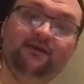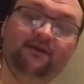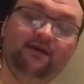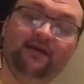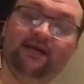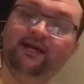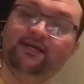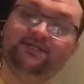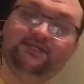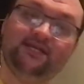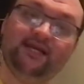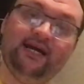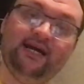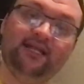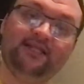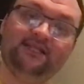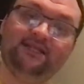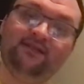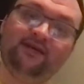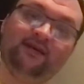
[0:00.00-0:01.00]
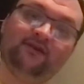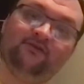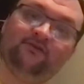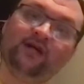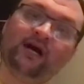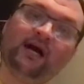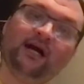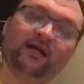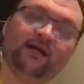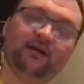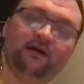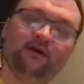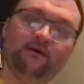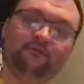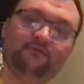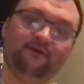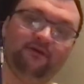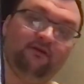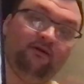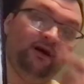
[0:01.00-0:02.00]
Yes, the guy that did like Lock
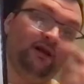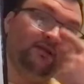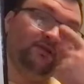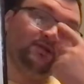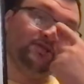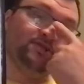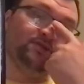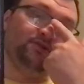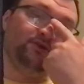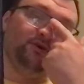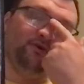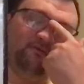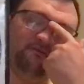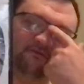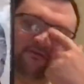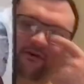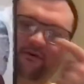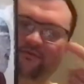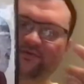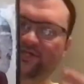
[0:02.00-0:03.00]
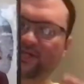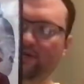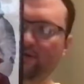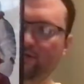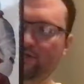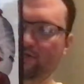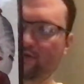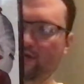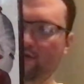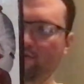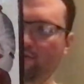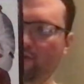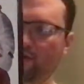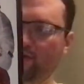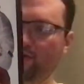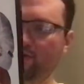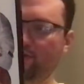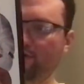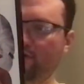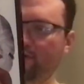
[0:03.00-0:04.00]
Up and a lot of the Stallone films he used to, he
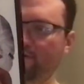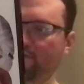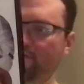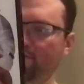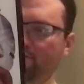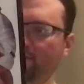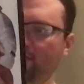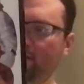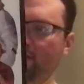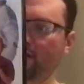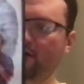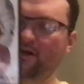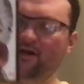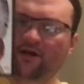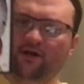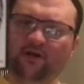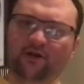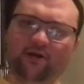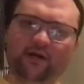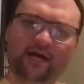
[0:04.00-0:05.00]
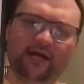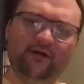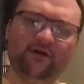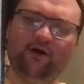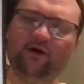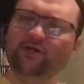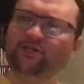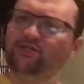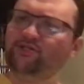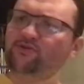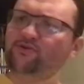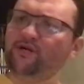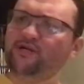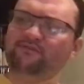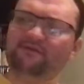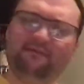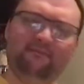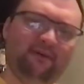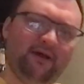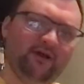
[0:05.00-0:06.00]
worked on, and also directed
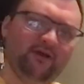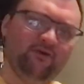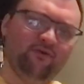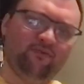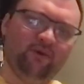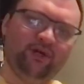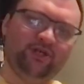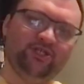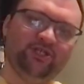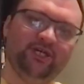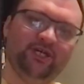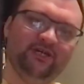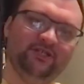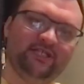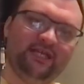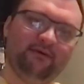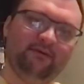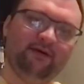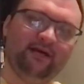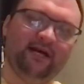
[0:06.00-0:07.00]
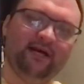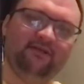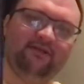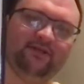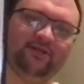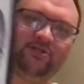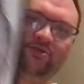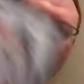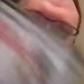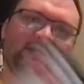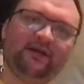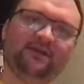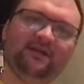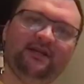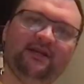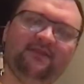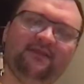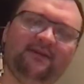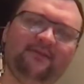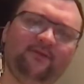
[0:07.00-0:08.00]
by Michael Ritchie, same guy that directed
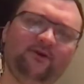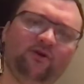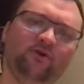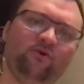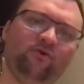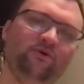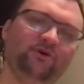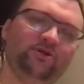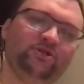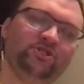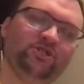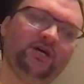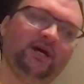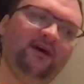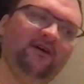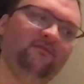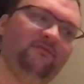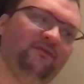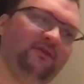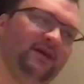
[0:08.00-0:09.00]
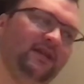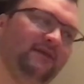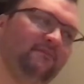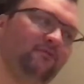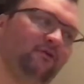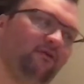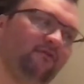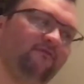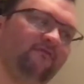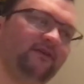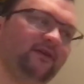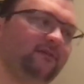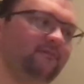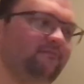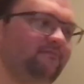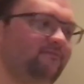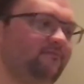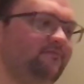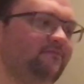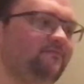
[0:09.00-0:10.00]
I think The Golden Child with Eddie Murphy.
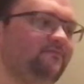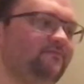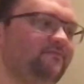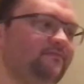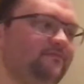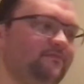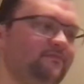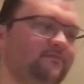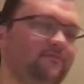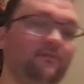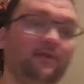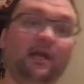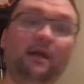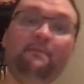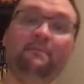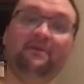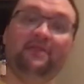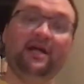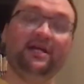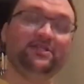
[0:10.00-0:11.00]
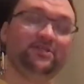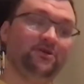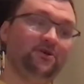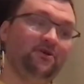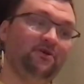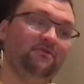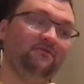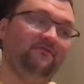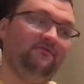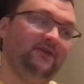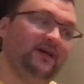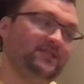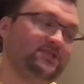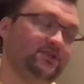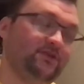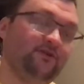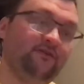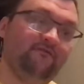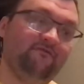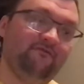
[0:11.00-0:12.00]
But that's a good that's a
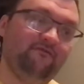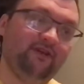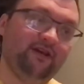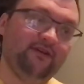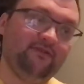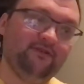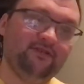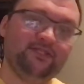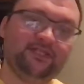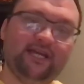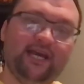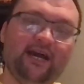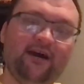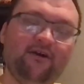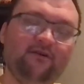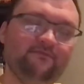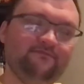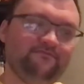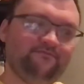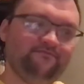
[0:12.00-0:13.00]
good flick, The Scout.